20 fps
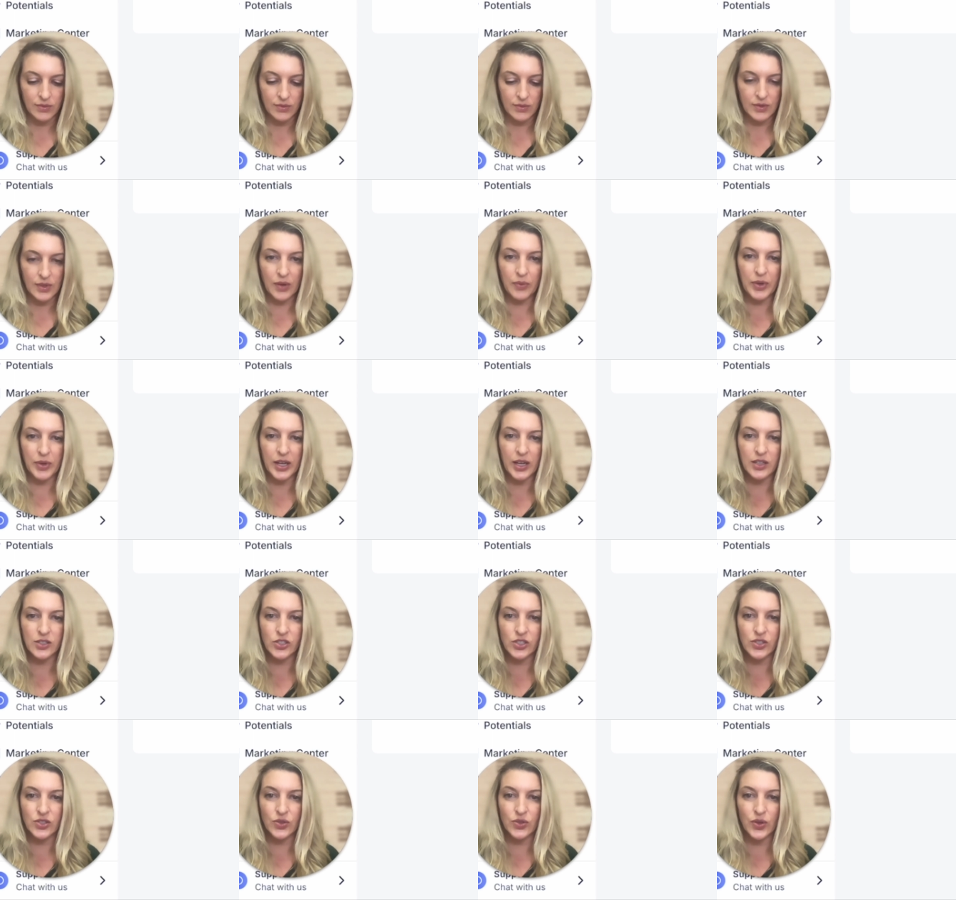I mean,
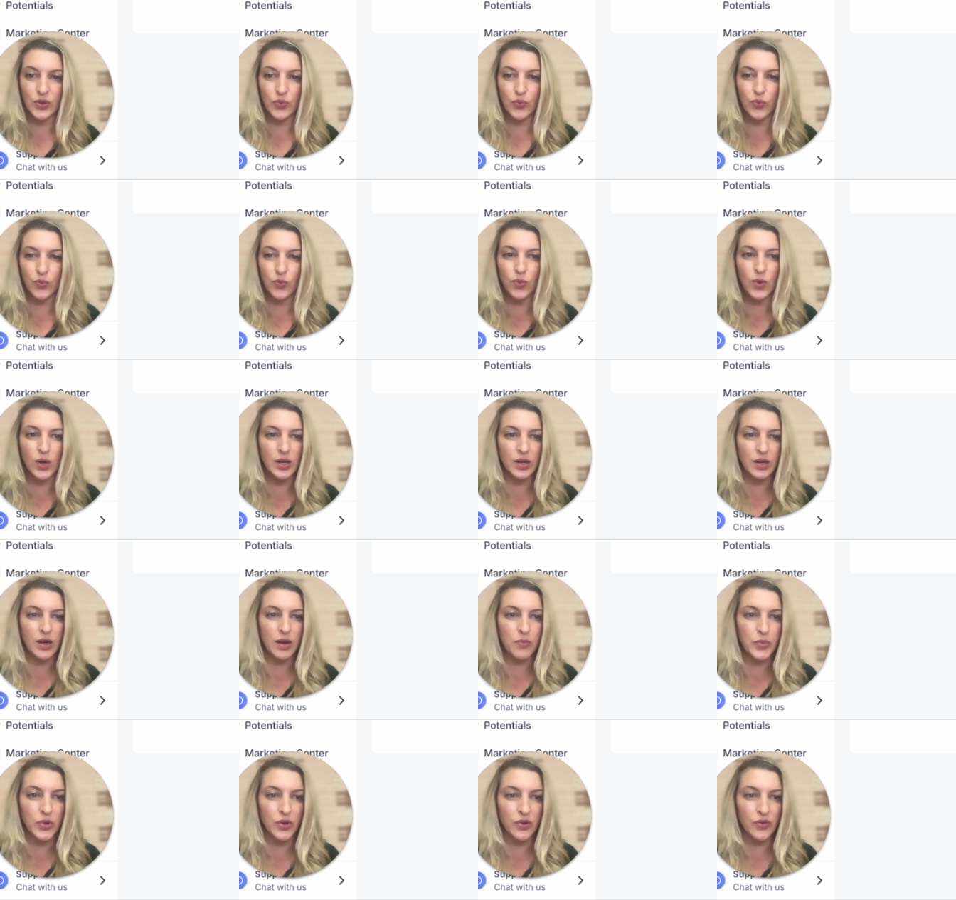gosh, it's only one
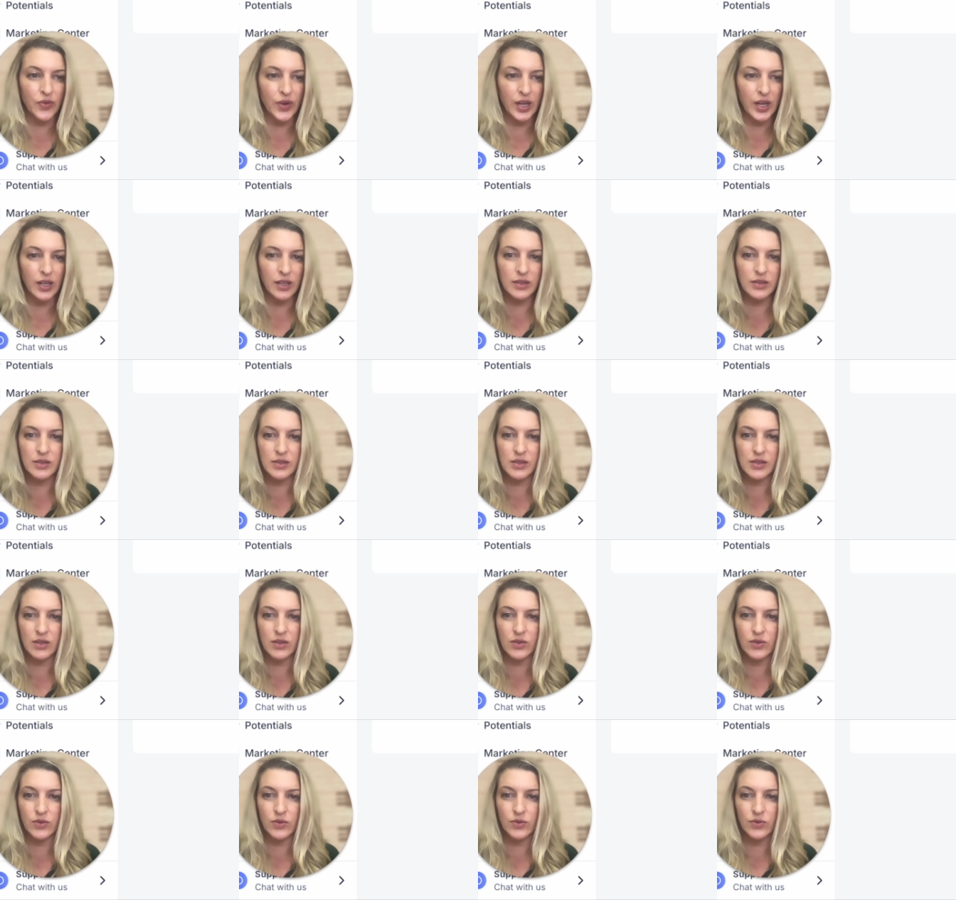number, right?
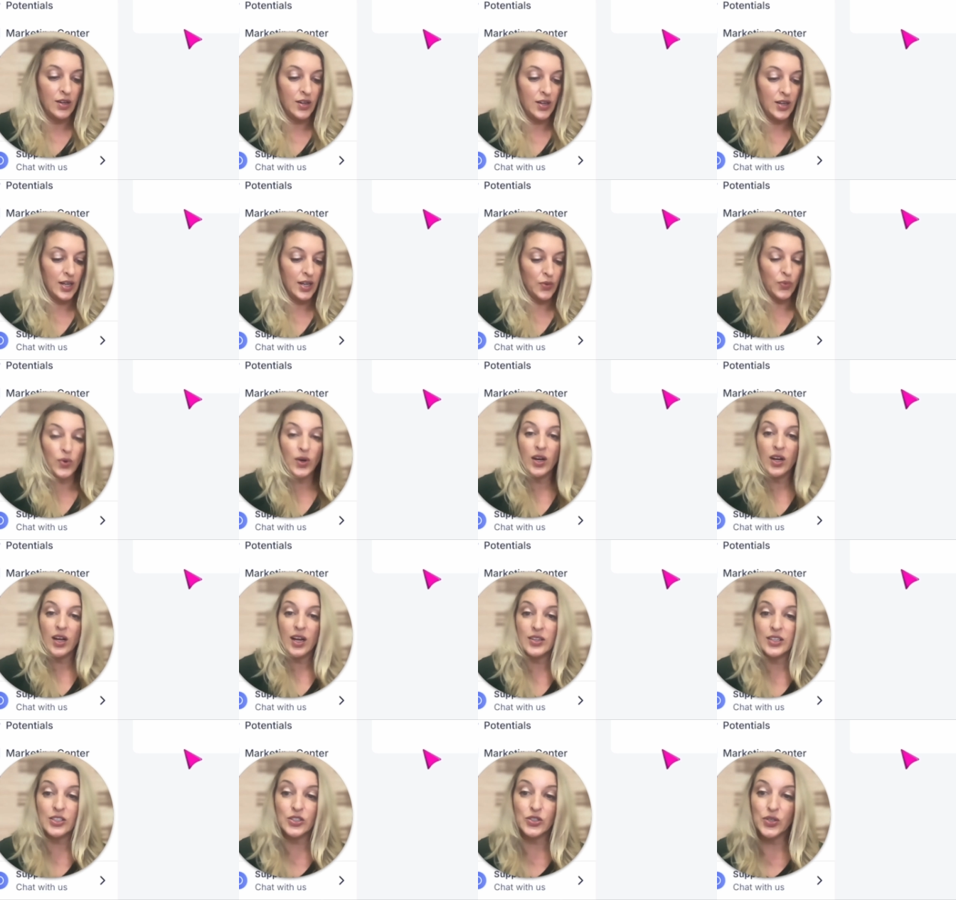So, all right, well,
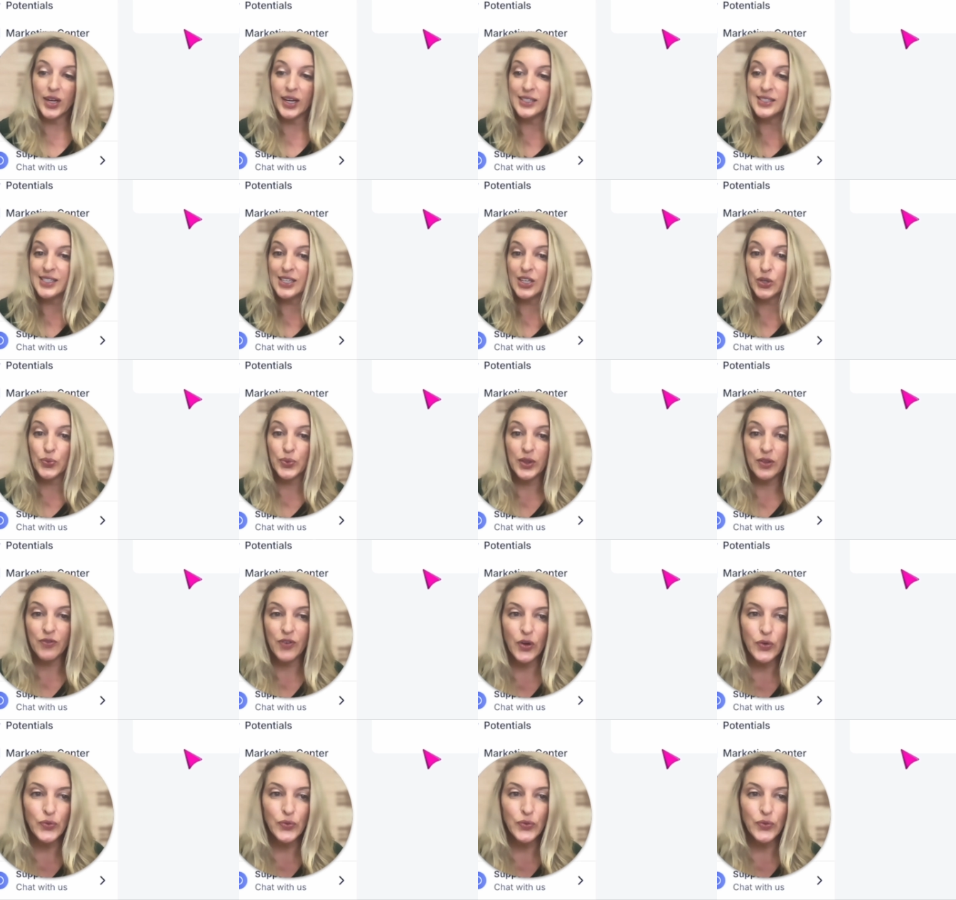I'll let you guys hear it when the phone